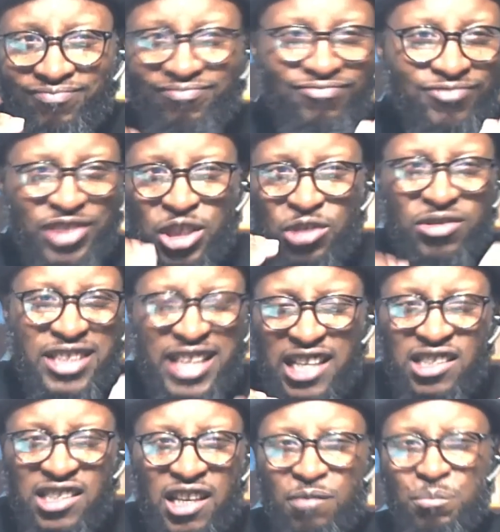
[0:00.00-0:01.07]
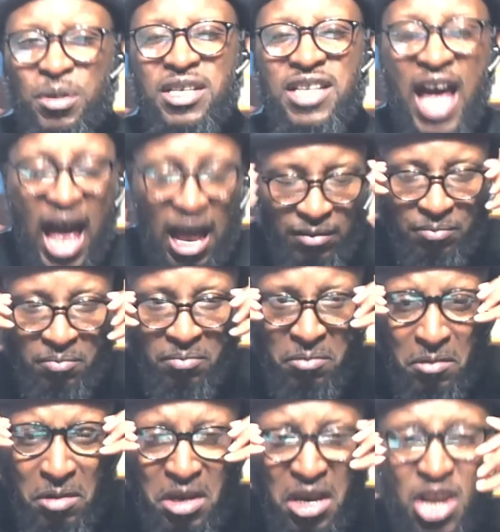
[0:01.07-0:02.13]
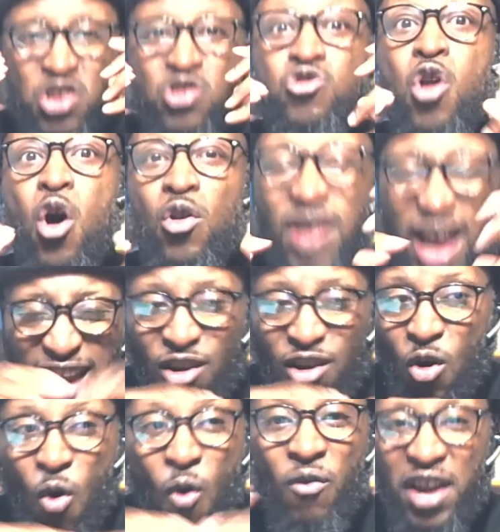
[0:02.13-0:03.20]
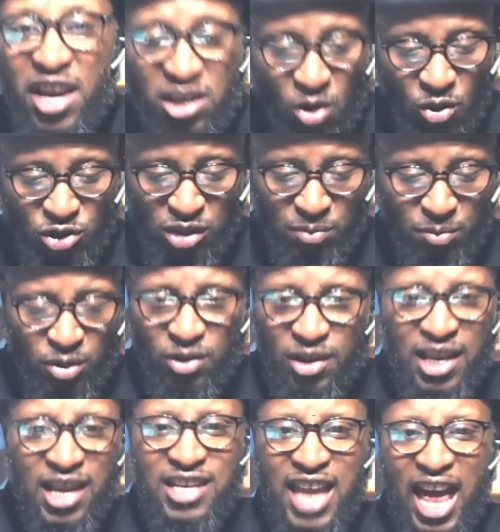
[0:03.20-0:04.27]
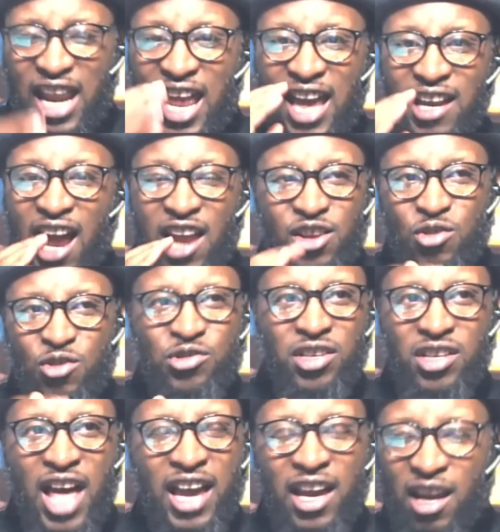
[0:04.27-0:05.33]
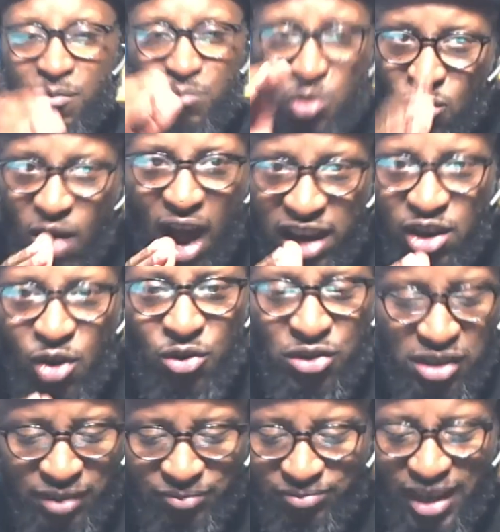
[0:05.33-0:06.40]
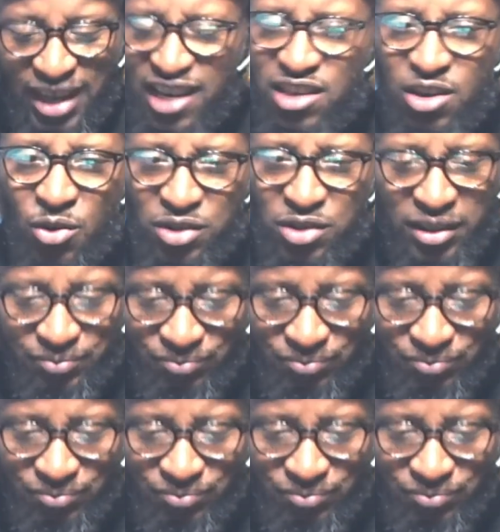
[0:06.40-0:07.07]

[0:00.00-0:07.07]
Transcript: you know, decent, but not no, not overly noticeable. Not like I usually like, like, boom, I noticed it. I didn't notice it.